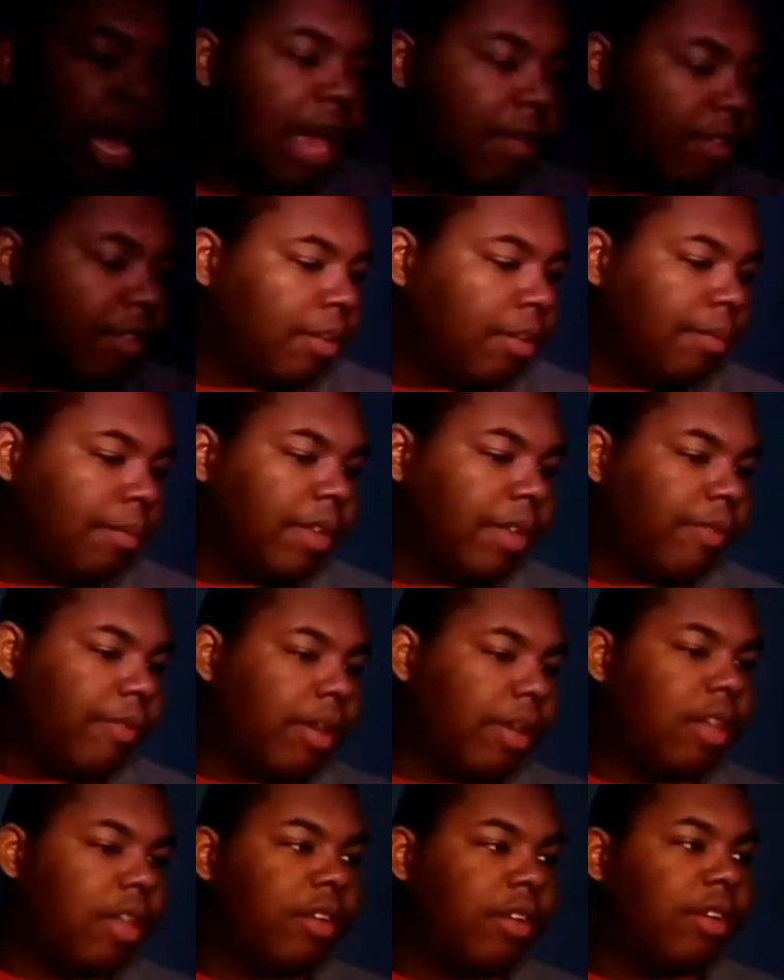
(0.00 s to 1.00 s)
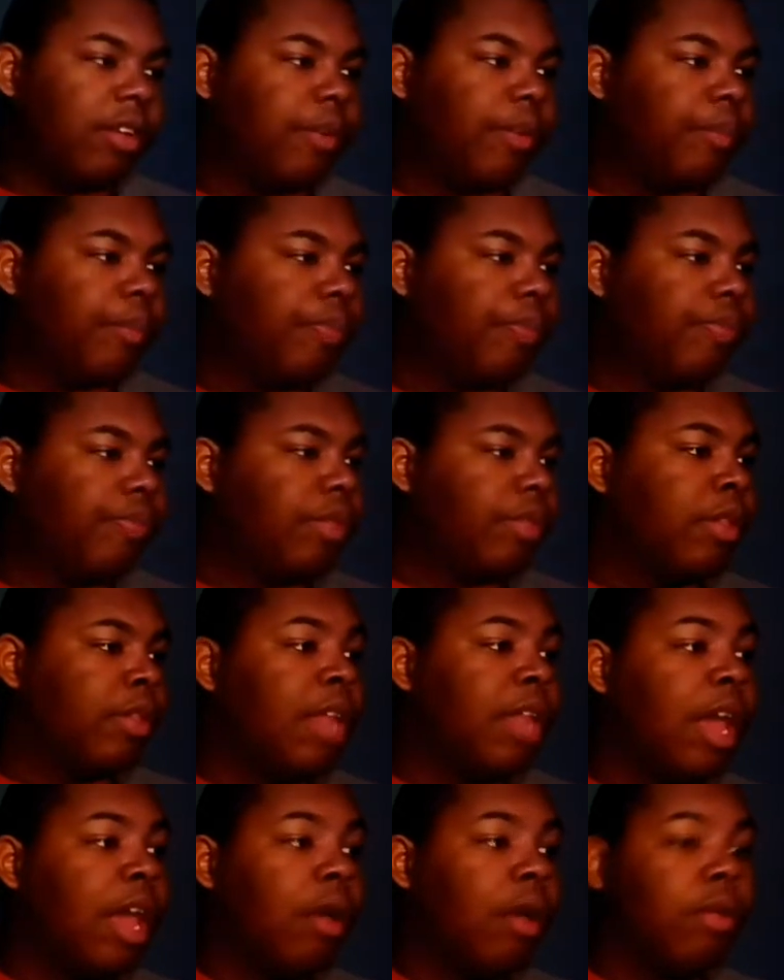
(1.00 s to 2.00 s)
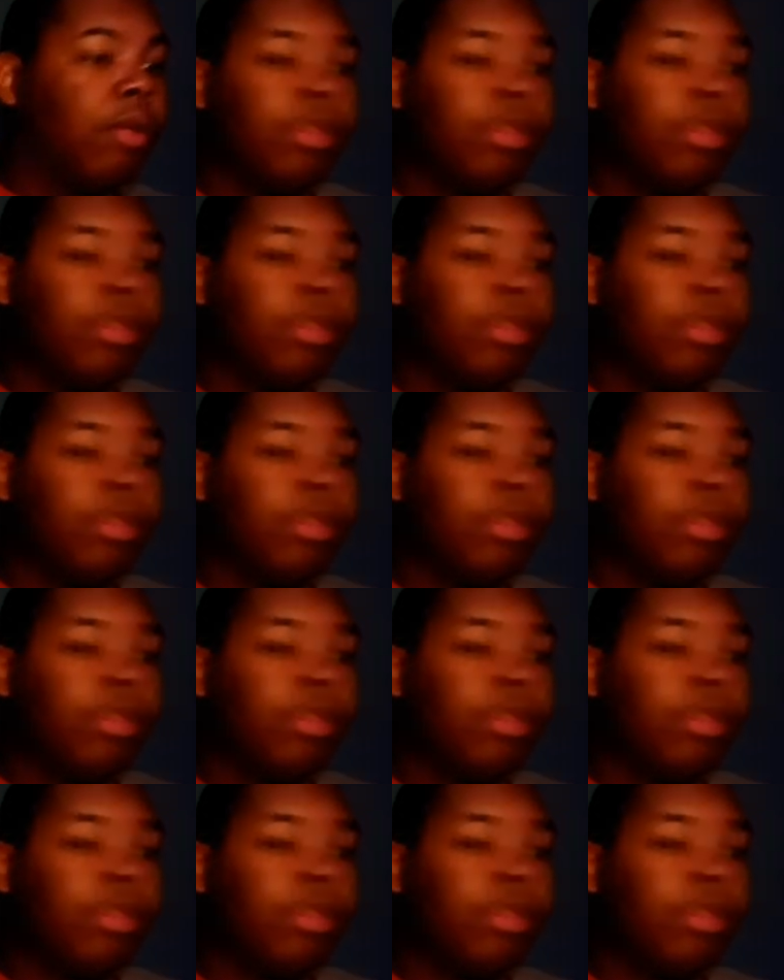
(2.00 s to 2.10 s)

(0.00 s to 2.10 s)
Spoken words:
have some different colors here. Now,